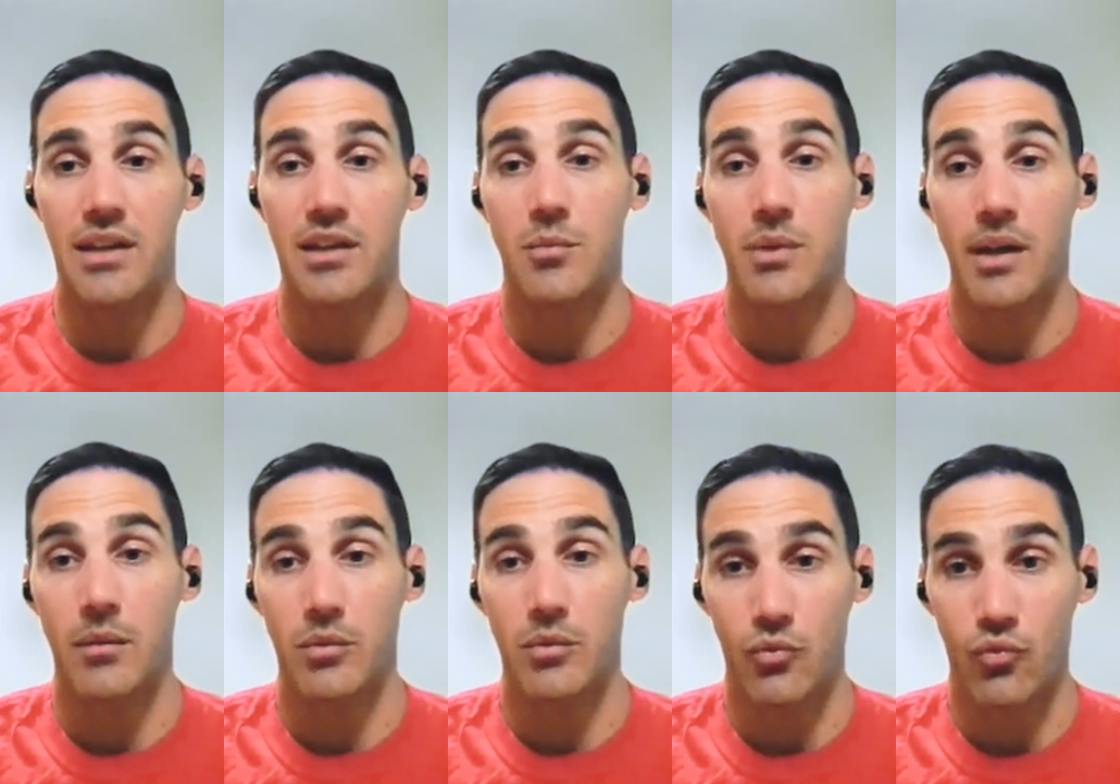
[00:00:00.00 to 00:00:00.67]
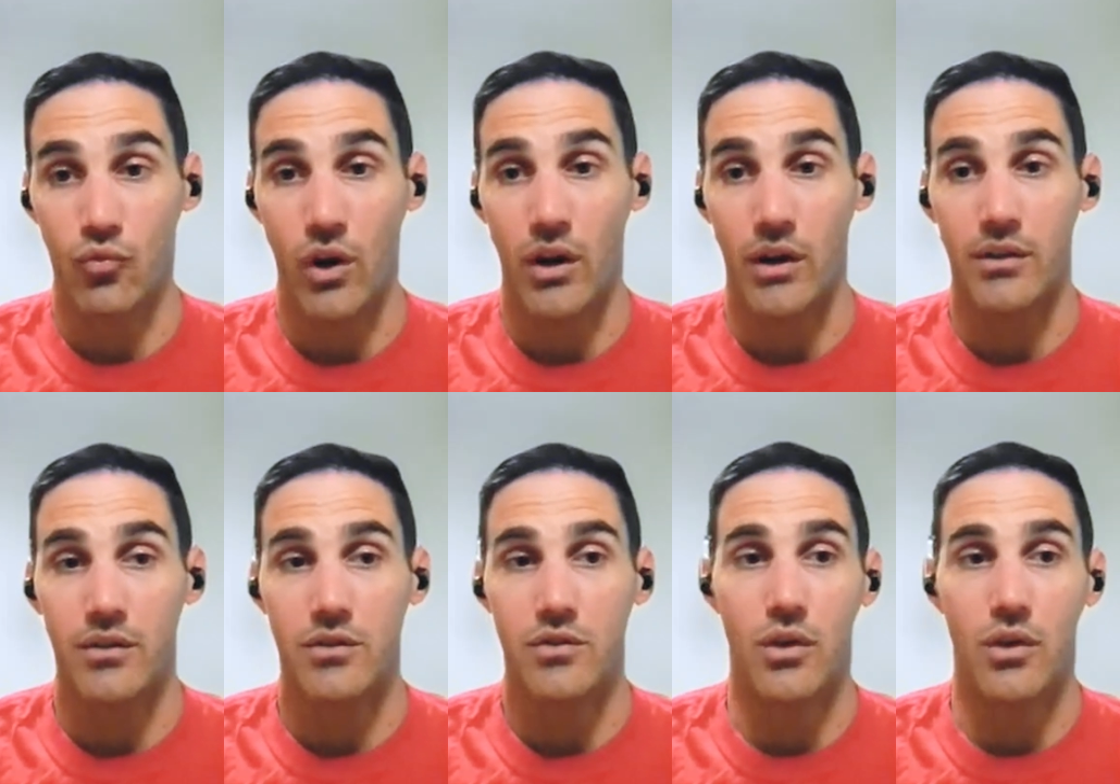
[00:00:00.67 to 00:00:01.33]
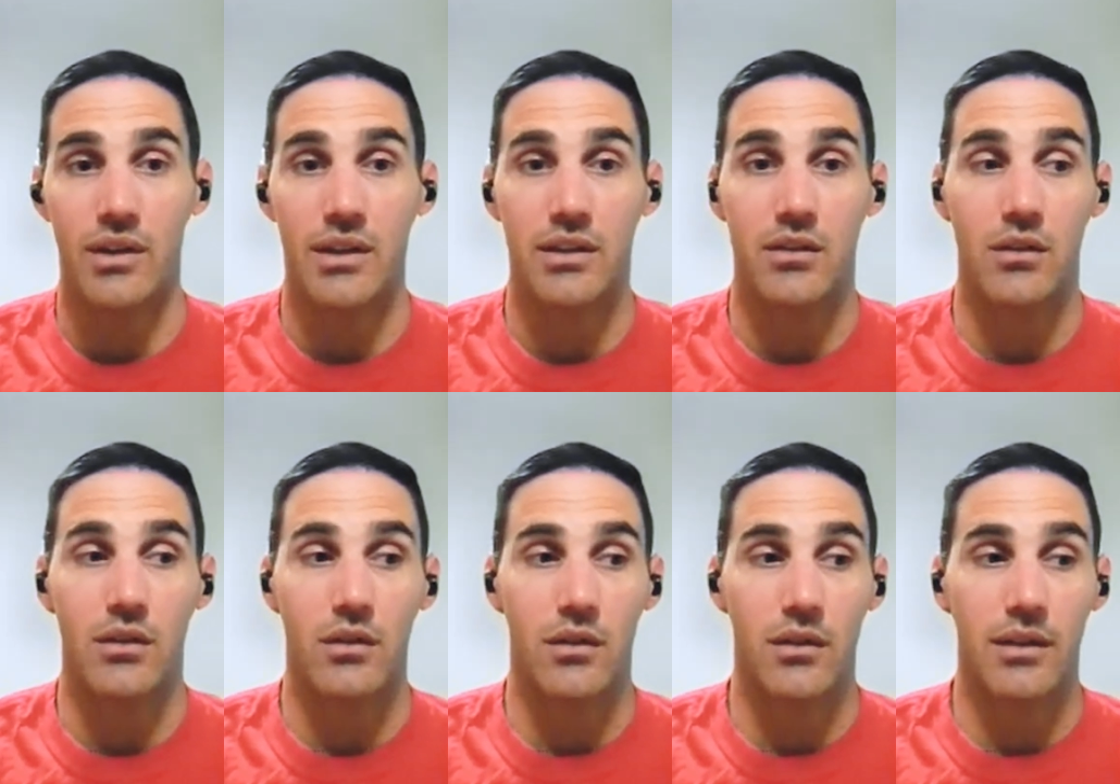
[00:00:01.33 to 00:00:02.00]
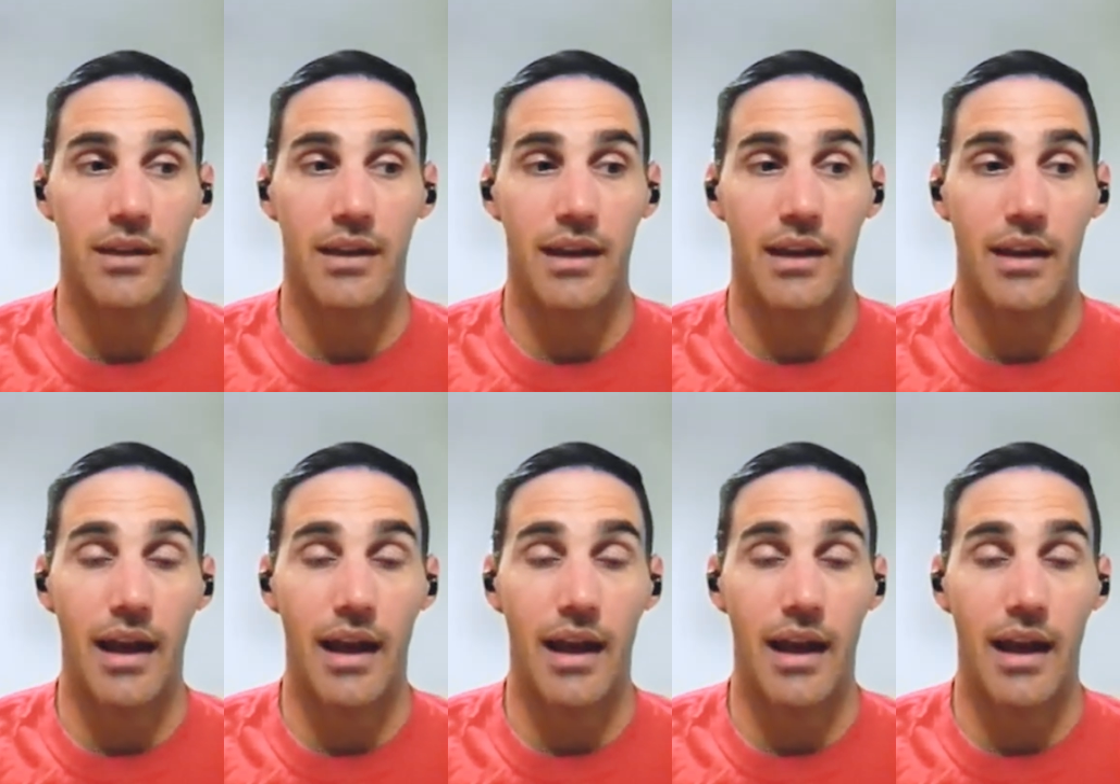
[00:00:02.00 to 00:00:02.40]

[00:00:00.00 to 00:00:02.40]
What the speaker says: They need to be able to run. So I need to